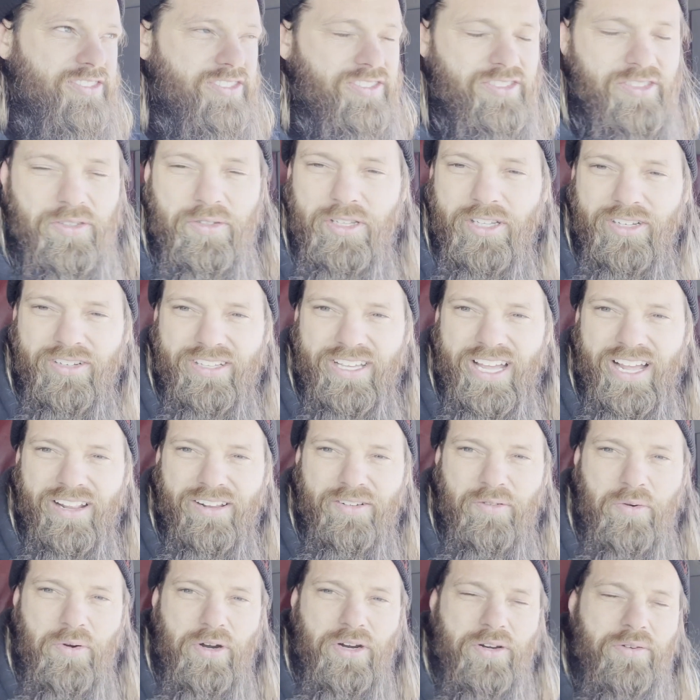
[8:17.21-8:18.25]
do a little
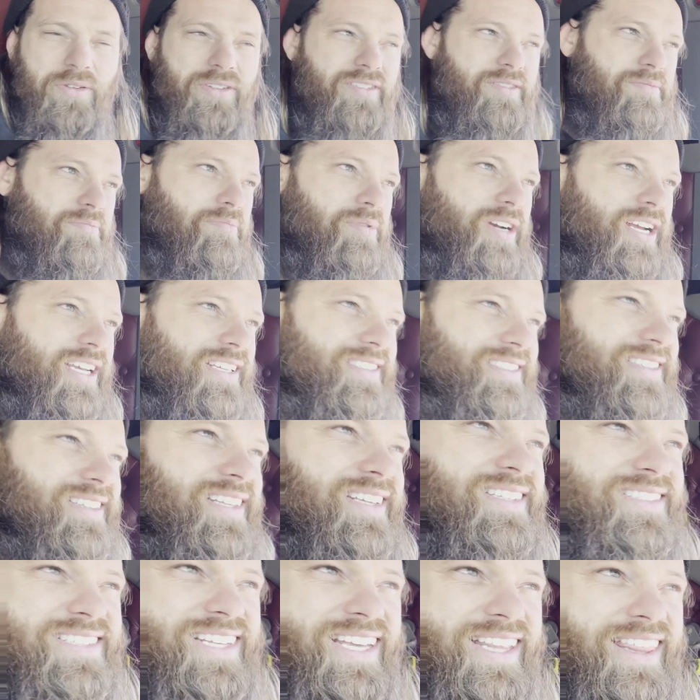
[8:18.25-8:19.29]
color work with some bricks and
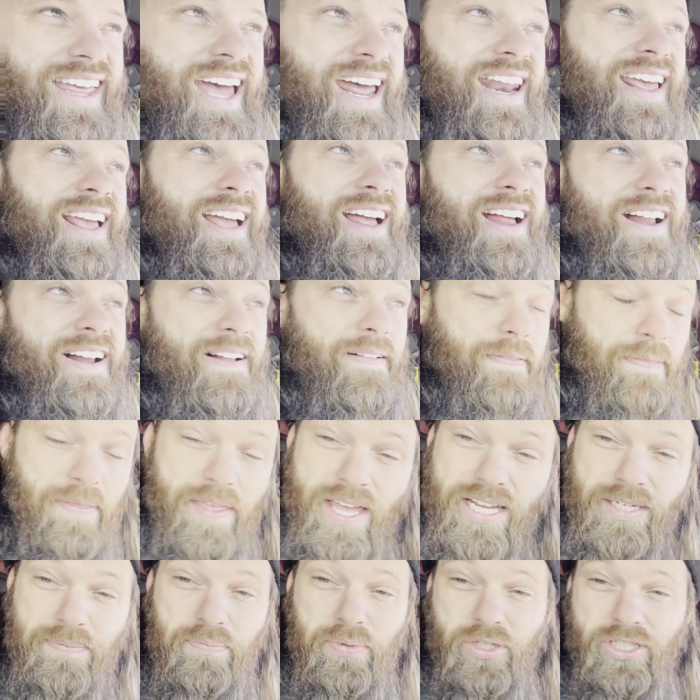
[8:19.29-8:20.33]
things like that.
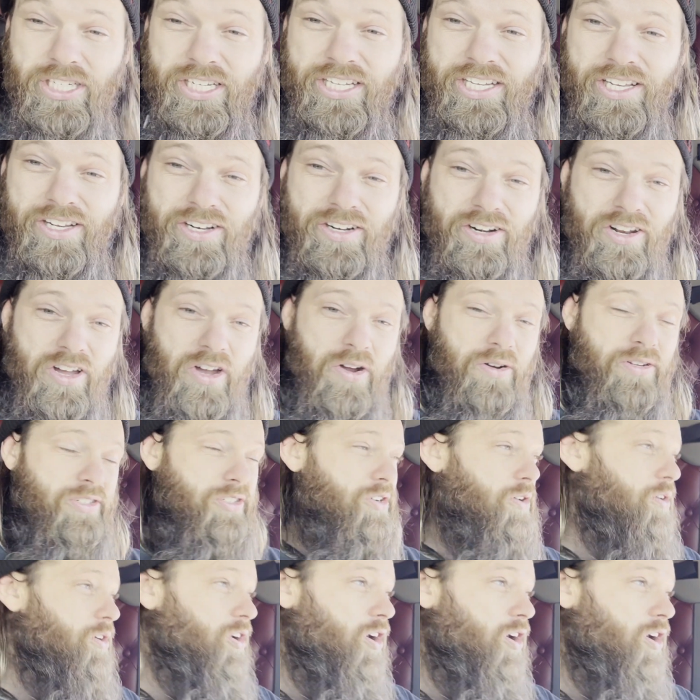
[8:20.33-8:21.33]
This particular load is going